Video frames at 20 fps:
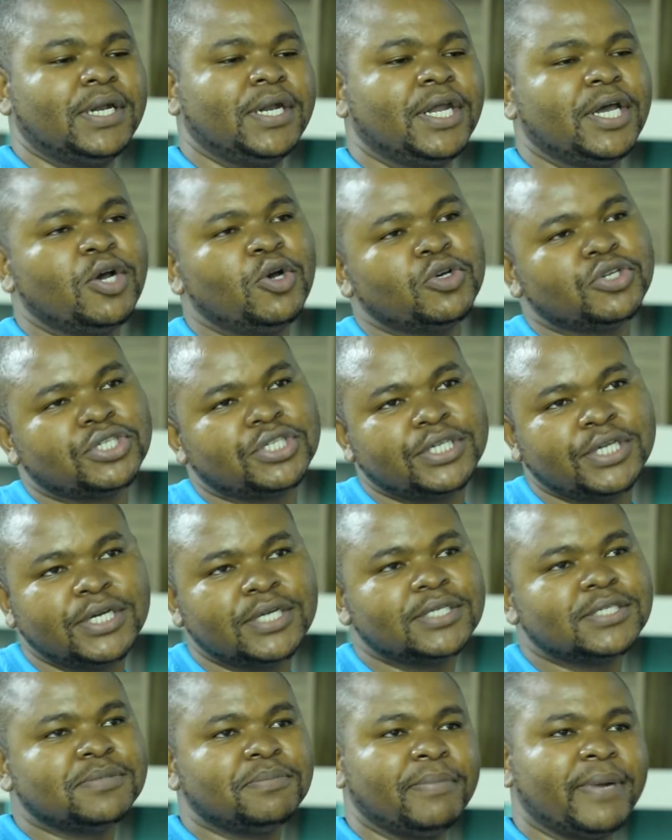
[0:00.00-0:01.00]

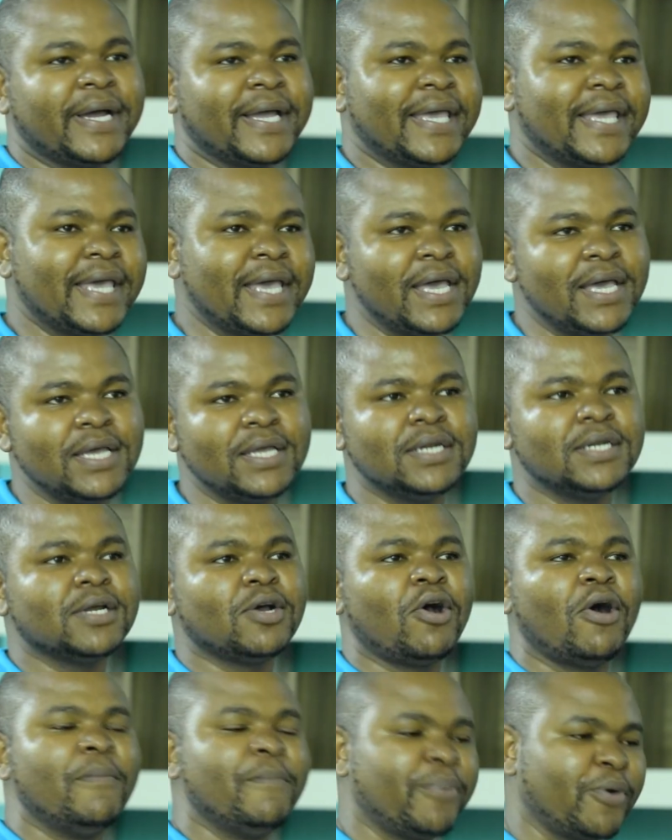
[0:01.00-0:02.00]
negotiate, bargain,
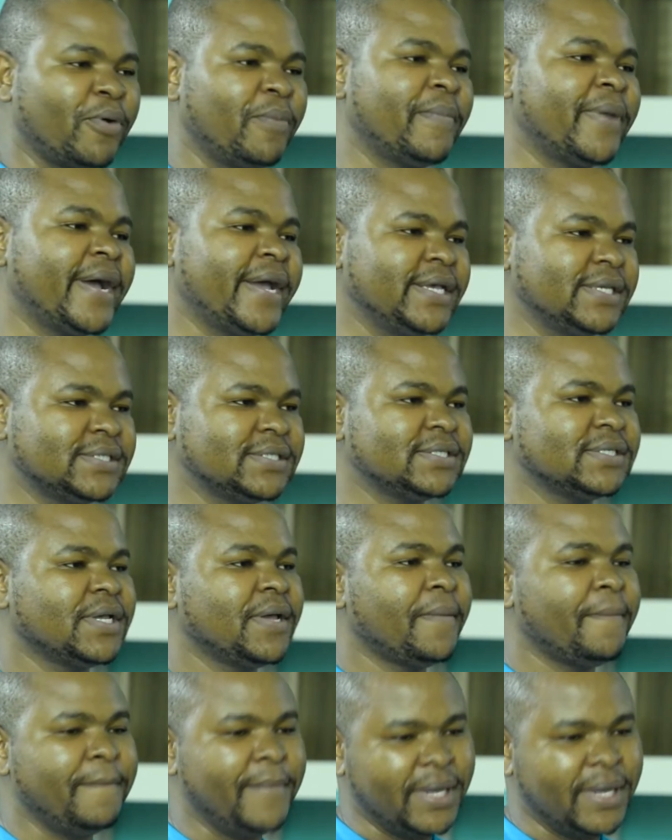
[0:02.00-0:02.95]
compromise, mm-hmm.